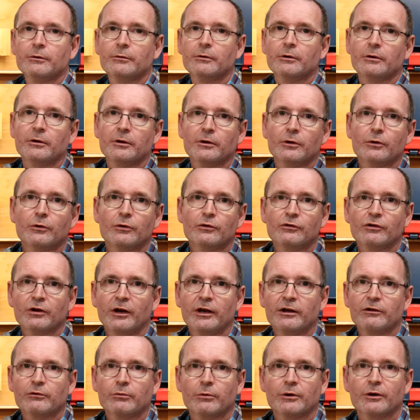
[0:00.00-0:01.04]
You can
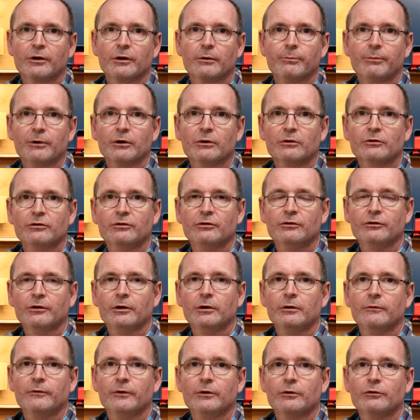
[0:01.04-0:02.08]
change one of the boxes
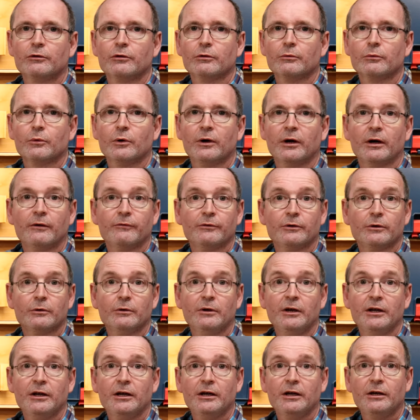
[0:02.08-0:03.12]
over to whatever you
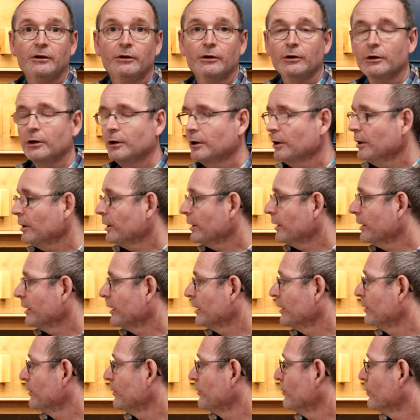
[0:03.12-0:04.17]
need,
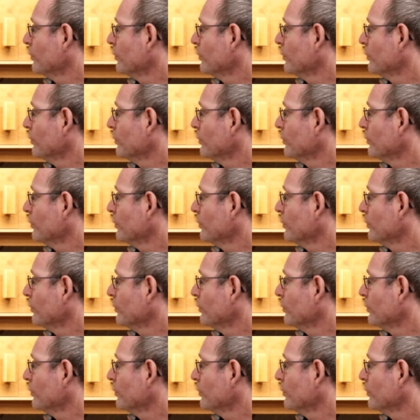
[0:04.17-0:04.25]
and it